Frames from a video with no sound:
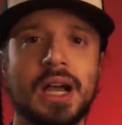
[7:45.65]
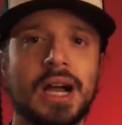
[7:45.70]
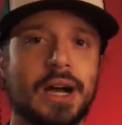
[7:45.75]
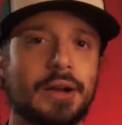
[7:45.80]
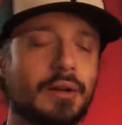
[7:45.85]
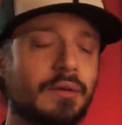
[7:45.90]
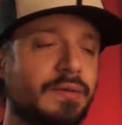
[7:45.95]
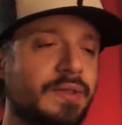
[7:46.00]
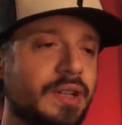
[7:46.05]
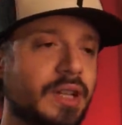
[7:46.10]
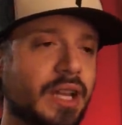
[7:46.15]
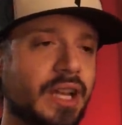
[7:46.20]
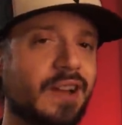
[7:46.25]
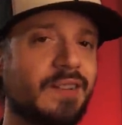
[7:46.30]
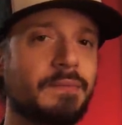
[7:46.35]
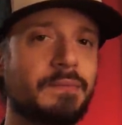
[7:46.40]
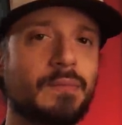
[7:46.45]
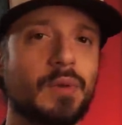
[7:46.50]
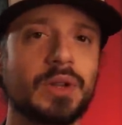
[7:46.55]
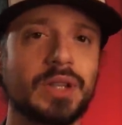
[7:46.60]
I don't feel like
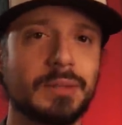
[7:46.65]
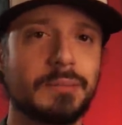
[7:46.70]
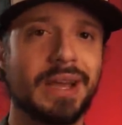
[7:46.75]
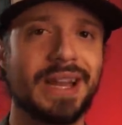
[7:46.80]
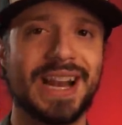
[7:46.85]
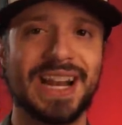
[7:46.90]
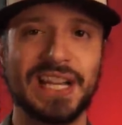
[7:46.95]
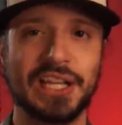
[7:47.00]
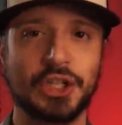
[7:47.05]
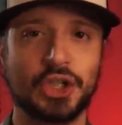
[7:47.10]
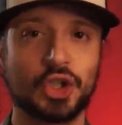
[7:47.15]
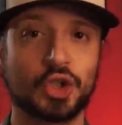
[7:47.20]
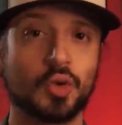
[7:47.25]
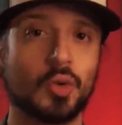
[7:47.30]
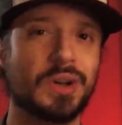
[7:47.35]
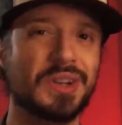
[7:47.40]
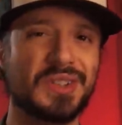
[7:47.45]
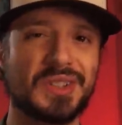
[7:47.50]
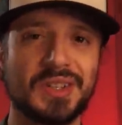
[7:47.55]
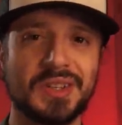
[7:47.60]
I've really made any
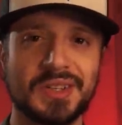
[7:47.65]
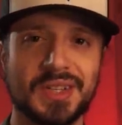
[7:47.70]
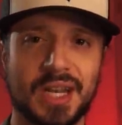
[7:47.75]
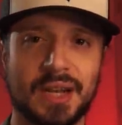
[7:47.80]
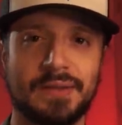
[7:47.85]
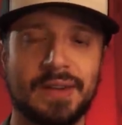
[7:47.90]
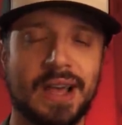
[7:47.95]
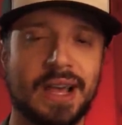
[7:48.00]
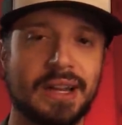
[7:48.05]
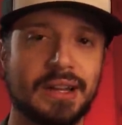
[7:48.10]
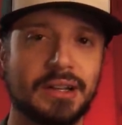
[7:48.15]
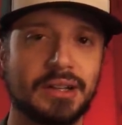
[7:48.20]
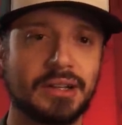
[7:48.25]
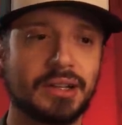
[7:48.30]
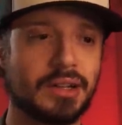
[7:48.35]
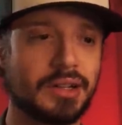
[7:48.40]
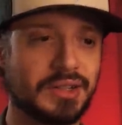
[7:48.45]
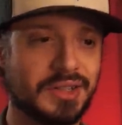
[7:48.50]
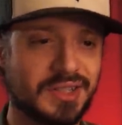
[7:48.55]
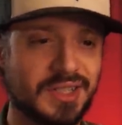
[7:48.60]
choices that have had
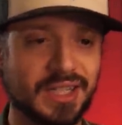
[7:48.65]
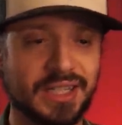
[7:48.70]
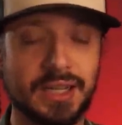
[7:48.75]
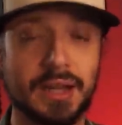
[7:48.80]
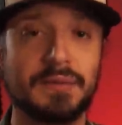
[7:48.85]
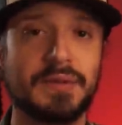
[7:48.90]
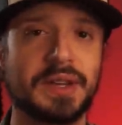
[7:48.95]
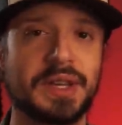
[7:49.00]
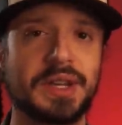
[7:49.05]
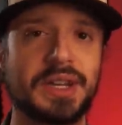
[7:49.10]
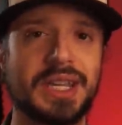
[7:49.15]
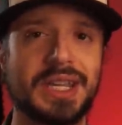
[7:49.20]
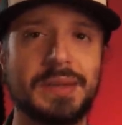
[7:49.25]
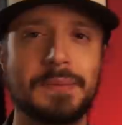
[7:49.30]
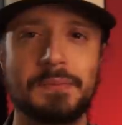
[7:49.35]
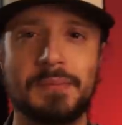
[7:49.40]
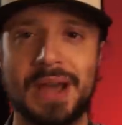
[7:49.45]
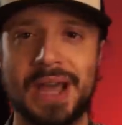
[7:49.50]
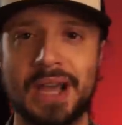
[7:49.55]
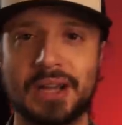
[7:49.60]
a, a significant
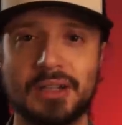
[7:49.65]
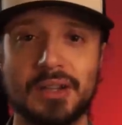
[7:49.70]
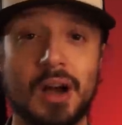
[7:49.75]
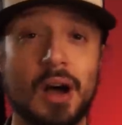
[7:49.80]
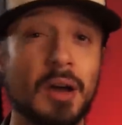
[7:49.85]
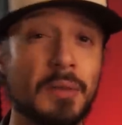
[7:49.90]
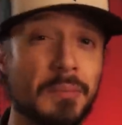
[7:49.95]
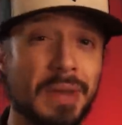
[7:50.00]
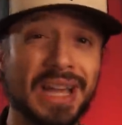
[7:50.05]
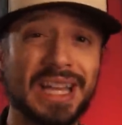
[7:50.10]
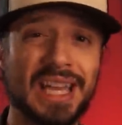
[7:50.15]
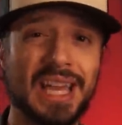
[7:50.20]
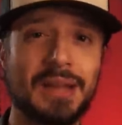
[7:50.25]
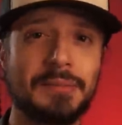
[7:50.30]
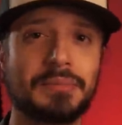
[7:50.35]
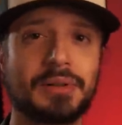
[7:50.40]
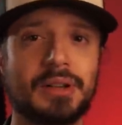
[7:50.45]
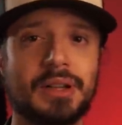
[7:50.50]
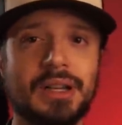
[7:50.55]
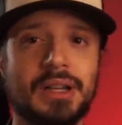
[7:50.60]
impact on my
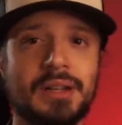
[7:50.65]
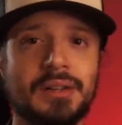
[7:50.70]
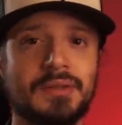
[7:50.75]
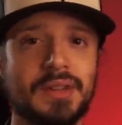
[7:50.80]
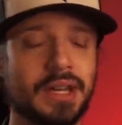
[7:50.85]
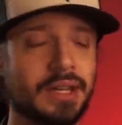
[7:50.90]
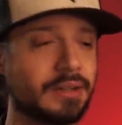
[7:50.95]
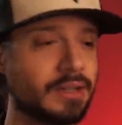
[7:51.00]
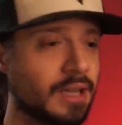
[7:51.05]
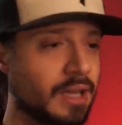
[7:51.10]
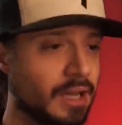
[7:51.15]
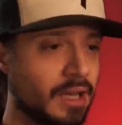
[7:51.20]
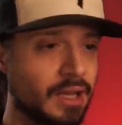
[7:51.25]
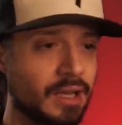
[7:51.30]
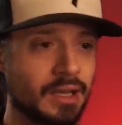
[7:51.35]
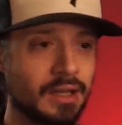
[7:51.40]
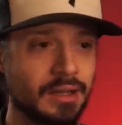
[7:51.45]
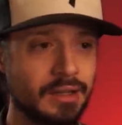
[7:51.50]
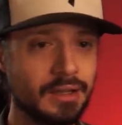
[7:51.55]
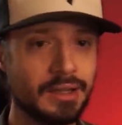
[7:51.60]
gameplay that,
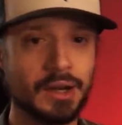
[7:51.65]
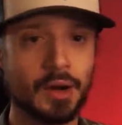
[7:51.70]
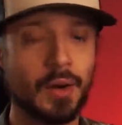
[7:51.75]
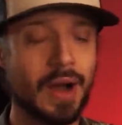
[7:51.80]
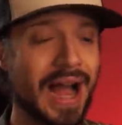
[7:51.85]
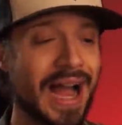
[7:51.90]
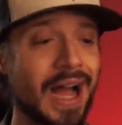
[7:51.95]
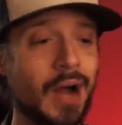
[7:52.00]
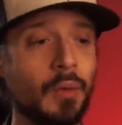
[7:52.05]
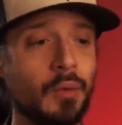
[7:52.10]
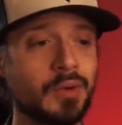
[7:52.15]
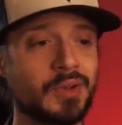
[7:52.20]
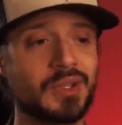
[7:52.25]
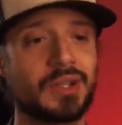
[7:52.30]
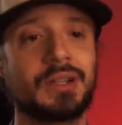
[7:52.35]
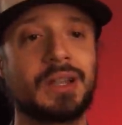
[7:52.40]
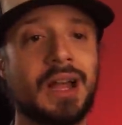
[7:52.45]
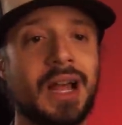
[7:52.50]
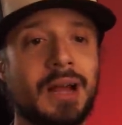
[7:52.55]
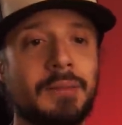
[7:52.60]
you know, hours
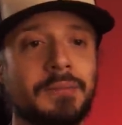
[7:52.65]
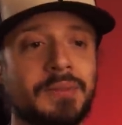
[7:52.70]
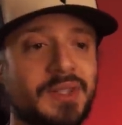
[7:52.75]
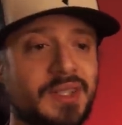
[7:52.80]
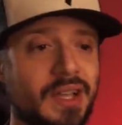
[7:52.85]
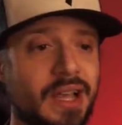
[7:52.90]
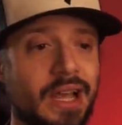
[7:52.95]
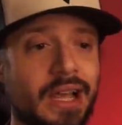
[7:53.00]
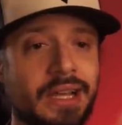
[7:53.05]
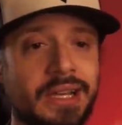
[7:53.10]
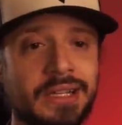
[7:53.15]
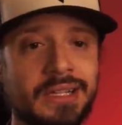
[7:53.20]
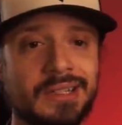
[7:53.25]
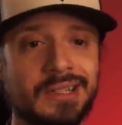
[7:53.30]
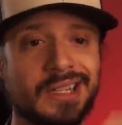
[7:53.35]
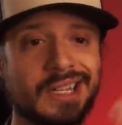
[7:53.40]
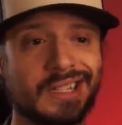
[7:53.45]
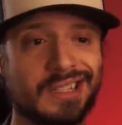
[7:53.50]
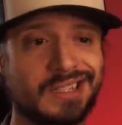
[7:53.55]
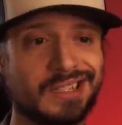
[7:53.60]
elapse
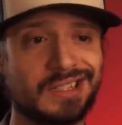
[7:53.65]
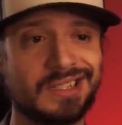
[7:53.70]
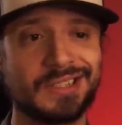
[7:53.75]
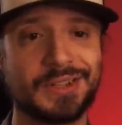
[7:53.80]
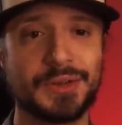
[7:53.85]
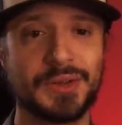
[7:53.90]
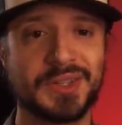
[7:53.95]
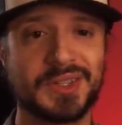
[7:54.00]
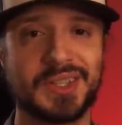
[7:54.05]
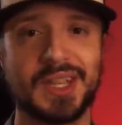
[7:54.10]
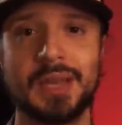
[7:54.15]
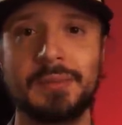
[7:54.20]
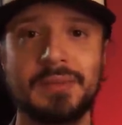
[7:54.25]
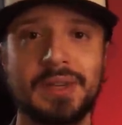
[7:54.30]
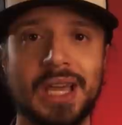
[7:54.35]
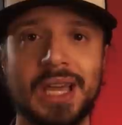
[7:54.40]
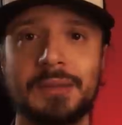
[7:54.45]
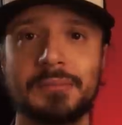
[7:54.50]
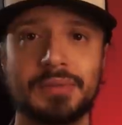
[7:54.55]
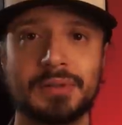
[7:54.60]
and it's still the same
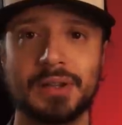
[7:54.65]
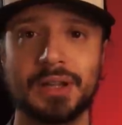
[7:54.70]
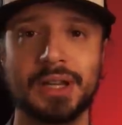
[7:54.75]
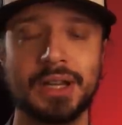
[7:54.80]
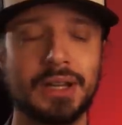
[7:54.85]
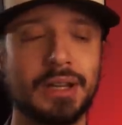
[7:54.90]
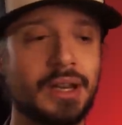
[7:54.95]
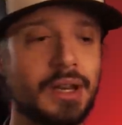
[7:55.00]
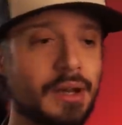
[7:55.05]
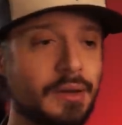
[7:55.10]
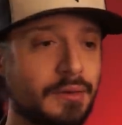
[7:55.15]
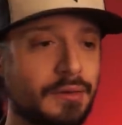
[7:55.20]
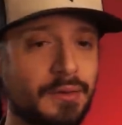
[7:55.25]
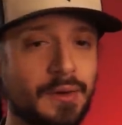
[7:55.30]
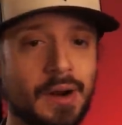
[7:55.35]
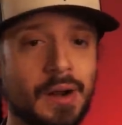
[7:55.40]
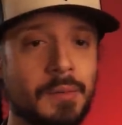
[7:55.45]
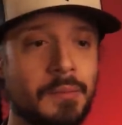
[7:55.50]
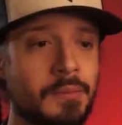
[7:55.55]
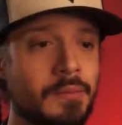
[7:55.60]
gameplay
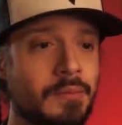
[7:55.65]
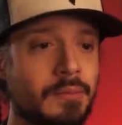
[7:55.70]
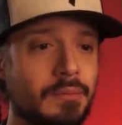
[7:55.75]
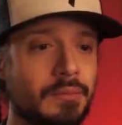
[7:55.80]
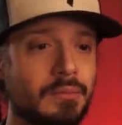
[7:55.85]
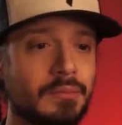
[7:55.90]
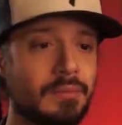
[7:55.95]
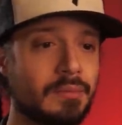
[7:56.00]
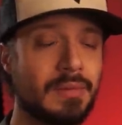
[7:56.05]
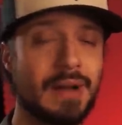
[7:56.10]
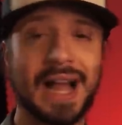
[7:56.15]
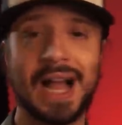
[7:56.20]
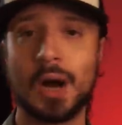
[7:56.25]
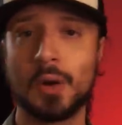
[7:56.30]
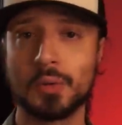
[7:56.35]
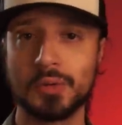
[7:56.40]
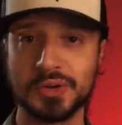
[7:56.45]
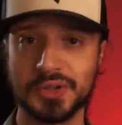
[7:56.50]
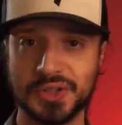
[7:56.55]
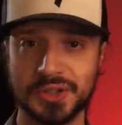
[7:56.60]
from
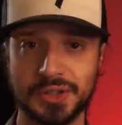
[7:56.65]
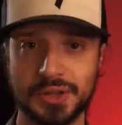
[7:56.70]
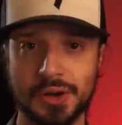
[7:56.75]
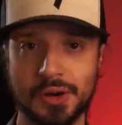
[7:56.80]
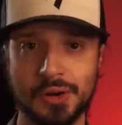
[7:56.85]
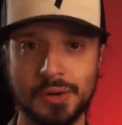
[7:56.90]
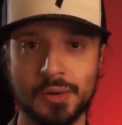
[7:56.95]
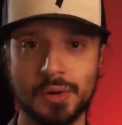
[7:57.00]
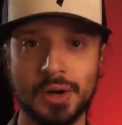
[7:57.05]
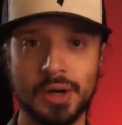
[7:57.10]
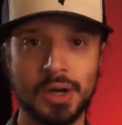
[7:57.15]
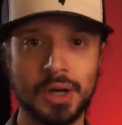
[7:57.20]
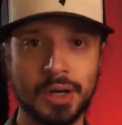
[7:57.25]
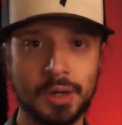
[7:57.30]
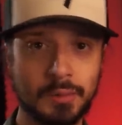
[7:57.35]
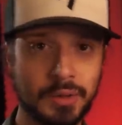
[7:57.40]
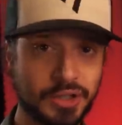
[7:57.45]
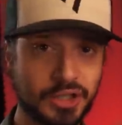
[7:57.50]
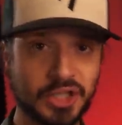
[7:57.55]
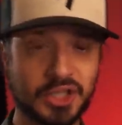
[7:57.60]
hours ago
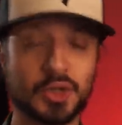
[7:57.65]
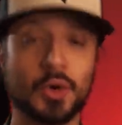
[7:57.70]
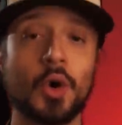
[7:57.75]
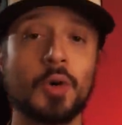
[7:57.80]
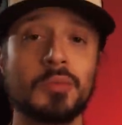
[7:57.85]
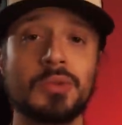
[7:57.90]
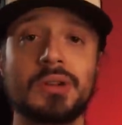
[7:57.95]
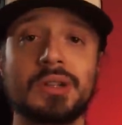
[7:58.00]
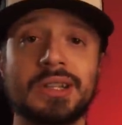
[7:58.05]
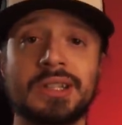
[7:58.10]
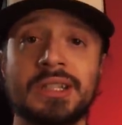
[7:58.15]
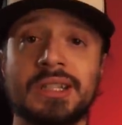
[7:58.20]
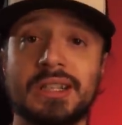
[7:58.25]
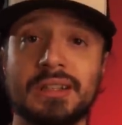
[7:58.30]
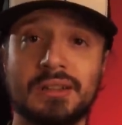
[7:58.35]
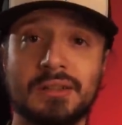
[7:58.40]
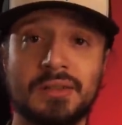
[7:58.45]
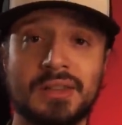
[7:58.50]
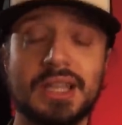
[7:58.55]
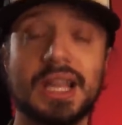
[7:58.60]
which is normal in
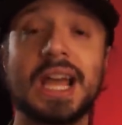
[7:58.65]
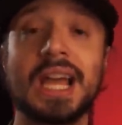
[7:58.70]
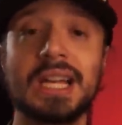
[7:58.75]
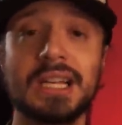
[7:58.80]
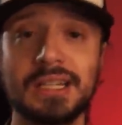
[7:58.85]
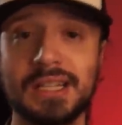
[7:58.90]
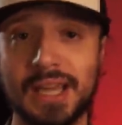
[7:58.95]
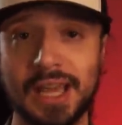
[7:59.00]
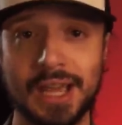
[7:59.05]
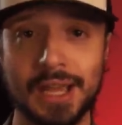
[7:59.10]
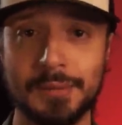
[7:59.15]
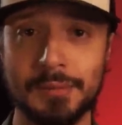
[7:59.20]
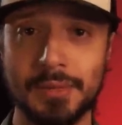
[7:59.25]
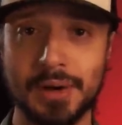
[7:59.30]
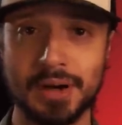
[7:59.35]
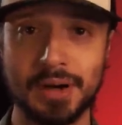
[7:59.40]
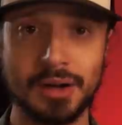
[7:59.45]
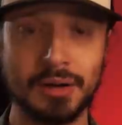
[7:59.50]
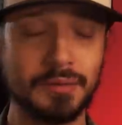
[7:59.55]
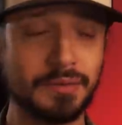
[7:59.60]
the end
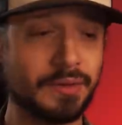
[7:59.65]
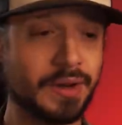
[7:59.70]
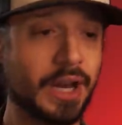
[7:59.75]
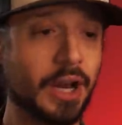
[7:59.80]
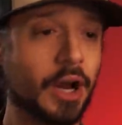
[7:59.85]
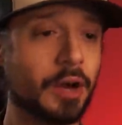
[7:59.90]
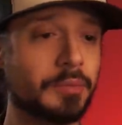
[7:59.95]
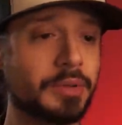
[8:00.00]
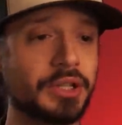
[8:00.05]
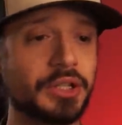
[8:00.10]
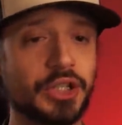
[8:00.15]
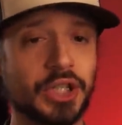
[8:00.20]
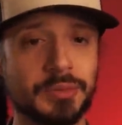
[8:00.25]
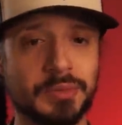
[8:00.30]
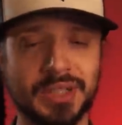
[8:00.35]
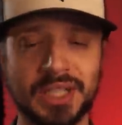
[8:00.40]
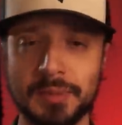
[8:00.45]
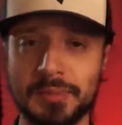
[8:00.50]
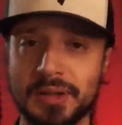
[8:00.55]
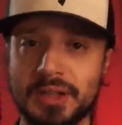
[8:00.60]
game of an ARPG,
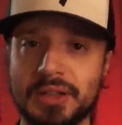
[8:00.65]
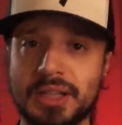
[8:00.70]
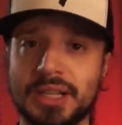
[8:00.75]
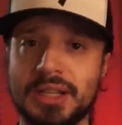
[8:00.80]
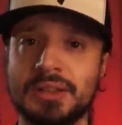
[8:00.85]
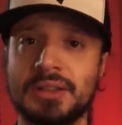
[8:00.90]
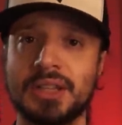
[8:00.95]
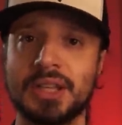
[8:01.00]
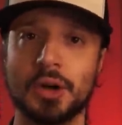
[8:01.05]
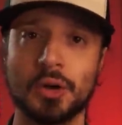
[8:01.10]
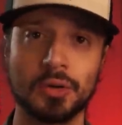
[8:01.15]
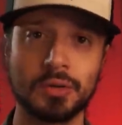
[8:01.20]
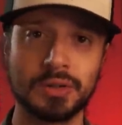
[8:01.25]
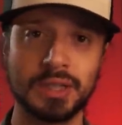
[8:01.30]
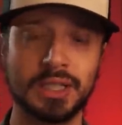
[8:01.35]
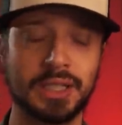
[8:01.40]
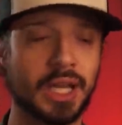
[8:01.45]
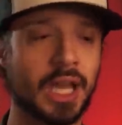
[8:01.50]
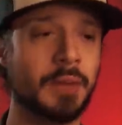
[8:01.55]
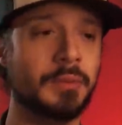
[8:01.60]
but typically in the
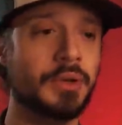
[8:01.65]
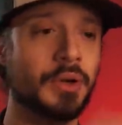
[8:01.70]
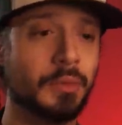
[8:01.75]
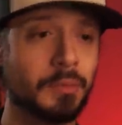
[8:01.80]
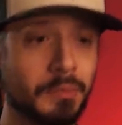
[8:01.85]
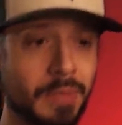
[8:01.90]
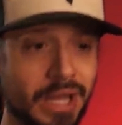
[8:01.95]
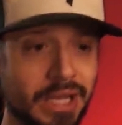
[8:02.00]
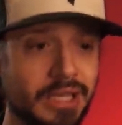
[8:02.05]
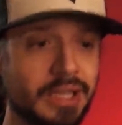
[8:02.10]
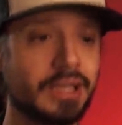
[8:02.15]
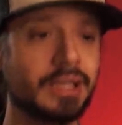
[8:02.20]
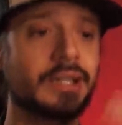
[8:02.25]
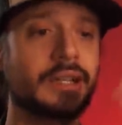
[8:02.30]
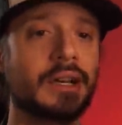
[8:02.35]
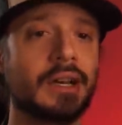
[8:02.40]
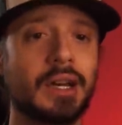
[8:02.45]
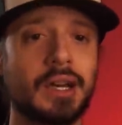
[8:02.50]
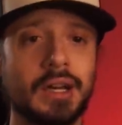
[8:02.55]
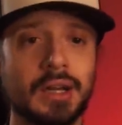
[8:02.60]
early game, you're making
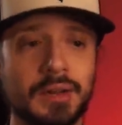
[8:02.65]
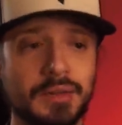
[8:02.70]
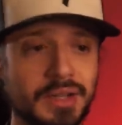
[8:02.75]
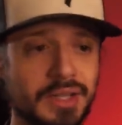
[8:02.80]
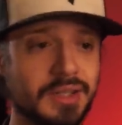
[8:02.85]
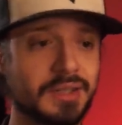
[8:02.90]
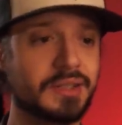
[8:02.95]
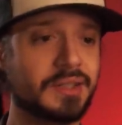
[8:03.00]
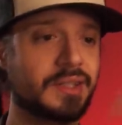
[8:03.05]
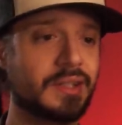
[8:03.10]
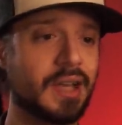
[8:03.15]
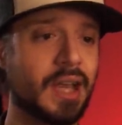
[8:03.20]
these